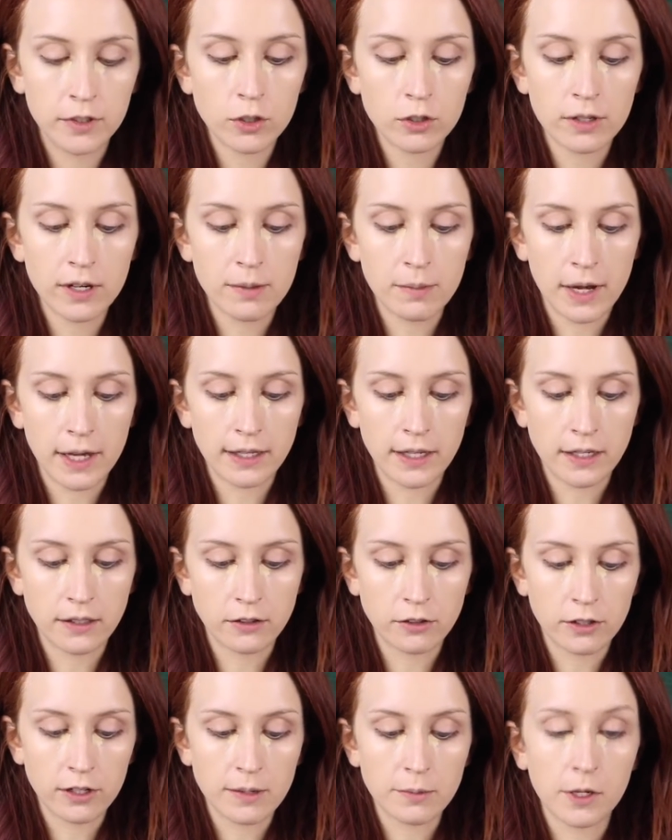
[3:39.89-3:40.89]
cream highlight
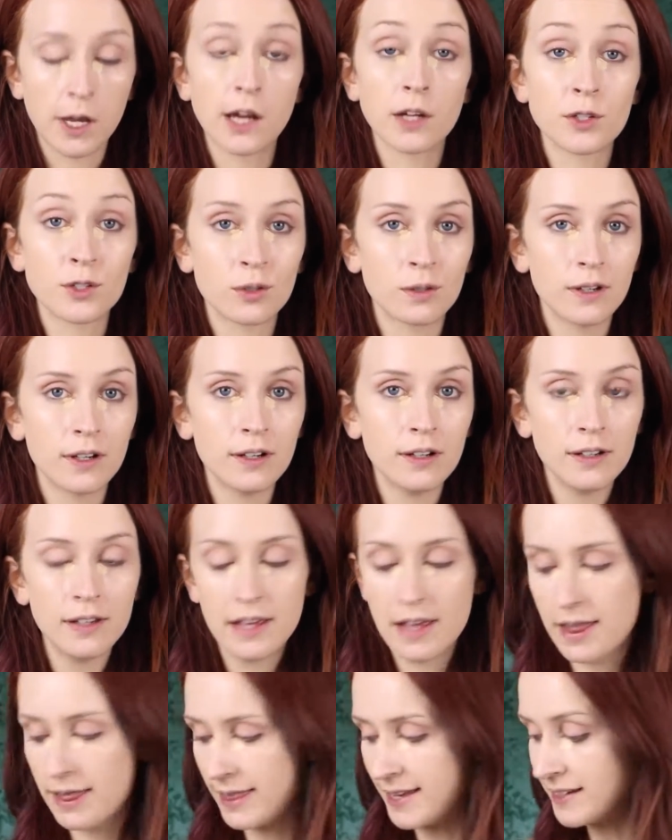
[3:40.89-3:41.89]
and cream contour
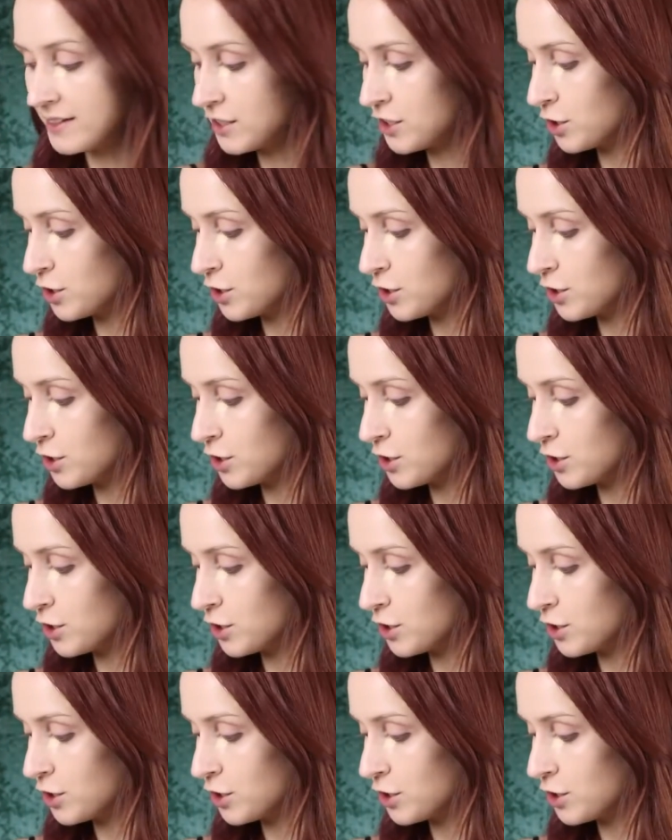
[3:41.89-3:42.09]
thing